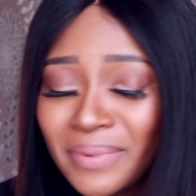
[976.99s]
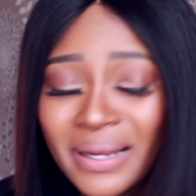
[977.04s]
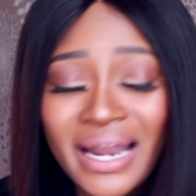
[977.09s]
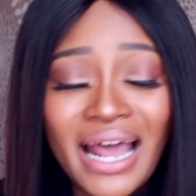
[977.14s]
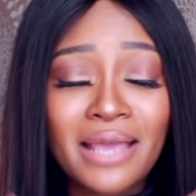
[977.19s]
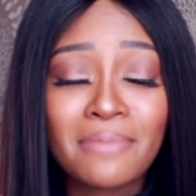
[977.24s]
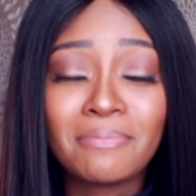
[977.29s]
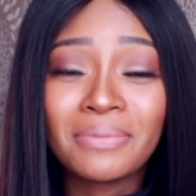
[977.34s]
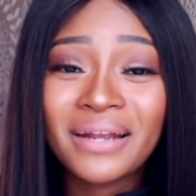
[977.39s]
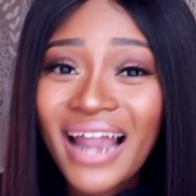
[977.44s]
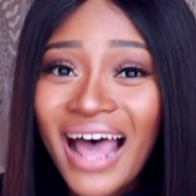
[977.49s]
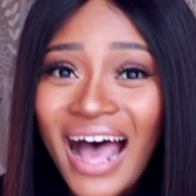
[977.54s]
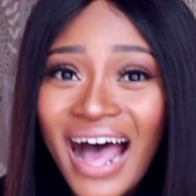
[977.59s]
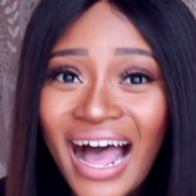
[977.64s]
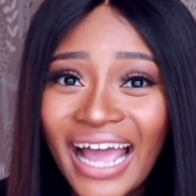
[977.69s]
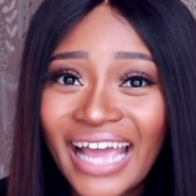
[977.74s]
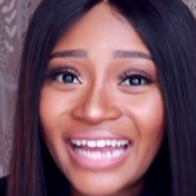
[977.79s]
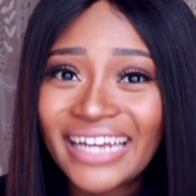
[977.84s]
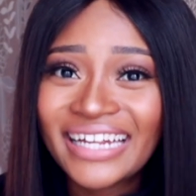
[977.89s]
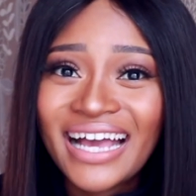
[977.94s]
And I
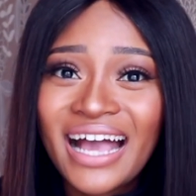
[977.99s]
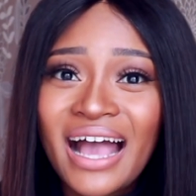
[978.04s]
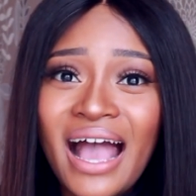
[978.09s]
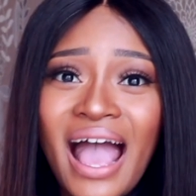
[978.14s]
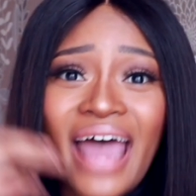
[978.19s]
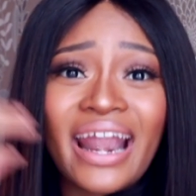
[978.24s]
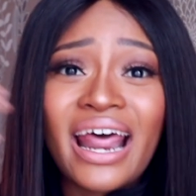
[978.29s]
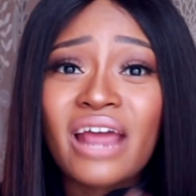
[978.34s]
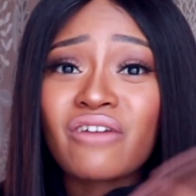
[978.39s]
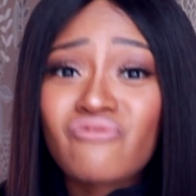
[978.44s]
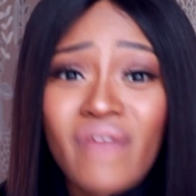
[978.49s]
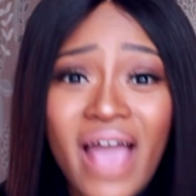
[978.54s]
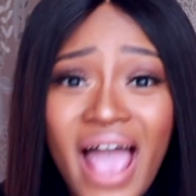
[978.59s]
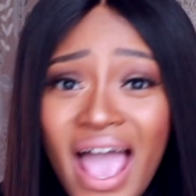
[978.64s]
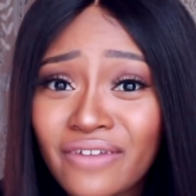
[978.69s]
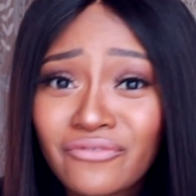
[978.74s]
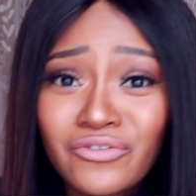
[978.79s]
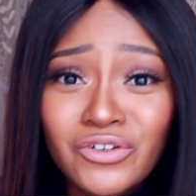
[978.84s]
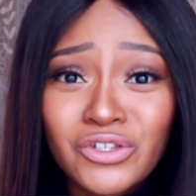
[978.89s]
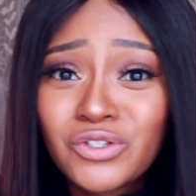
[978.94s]
applied and I
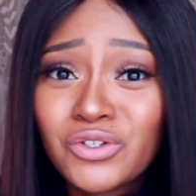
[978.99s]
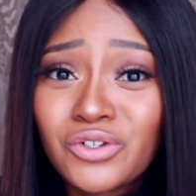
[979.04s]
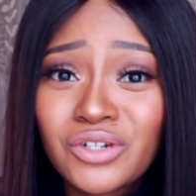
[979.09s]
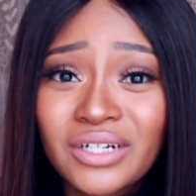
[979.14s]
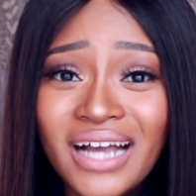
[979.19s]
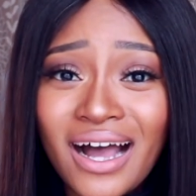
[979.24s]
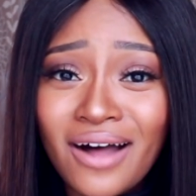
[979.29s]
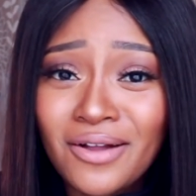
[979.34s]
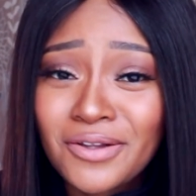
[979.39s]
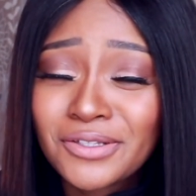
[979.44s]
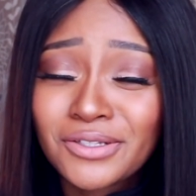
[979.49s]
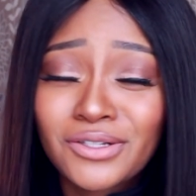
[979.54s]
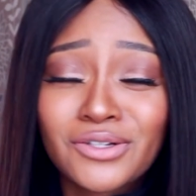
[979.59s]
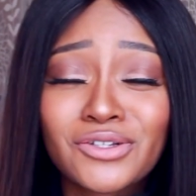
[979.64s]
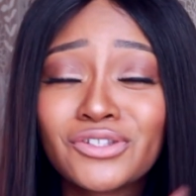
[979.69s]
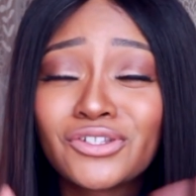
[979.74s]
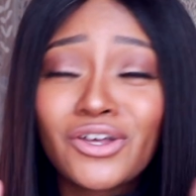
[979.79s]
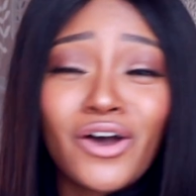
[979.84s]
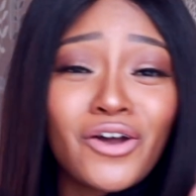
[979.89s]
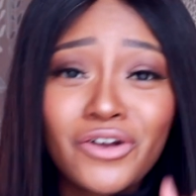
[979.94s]
ran for student council.
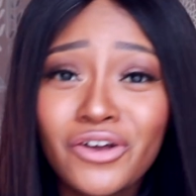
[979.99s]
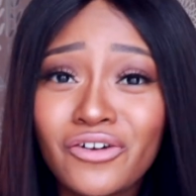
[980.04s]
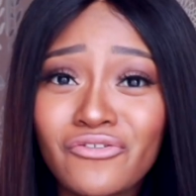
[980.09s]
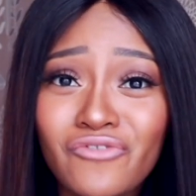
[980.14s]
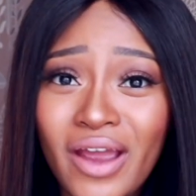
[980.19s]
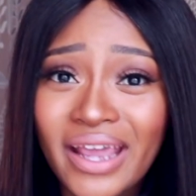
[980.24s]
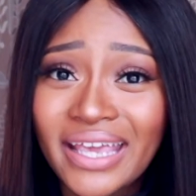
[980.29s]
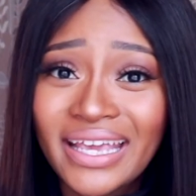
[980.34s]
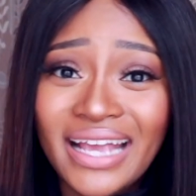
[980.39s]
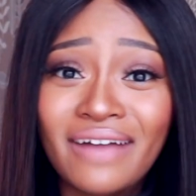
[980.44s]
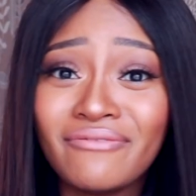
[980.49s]
So nerve-wracking.